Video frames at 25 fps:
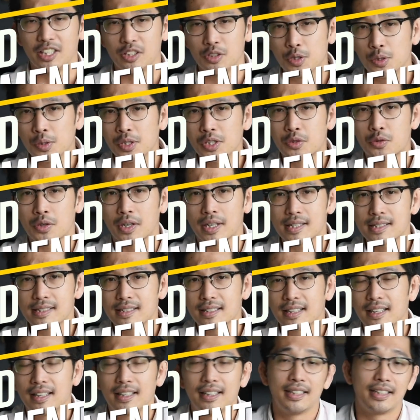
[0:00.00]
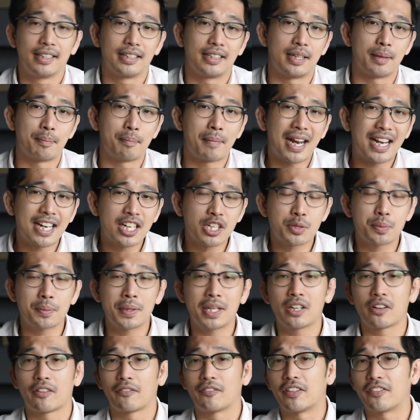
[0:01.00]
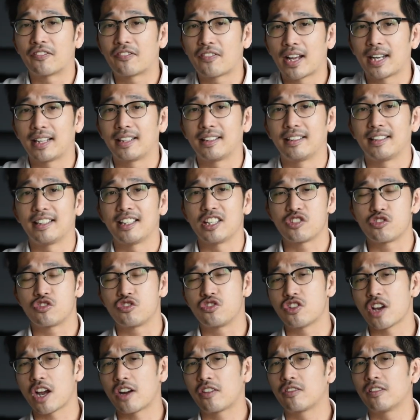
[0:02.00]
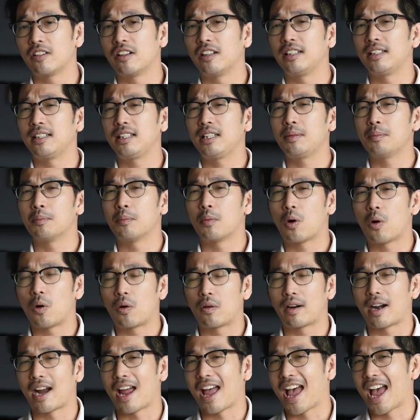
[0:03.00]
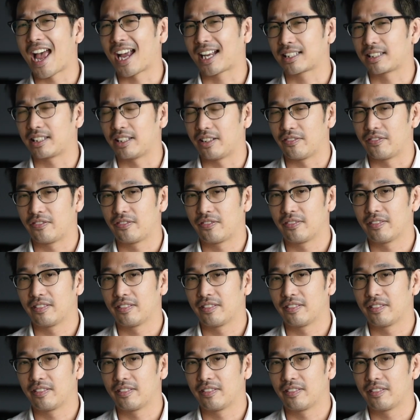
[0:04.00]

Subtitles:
In unit trust, the management of the fund is generally more active,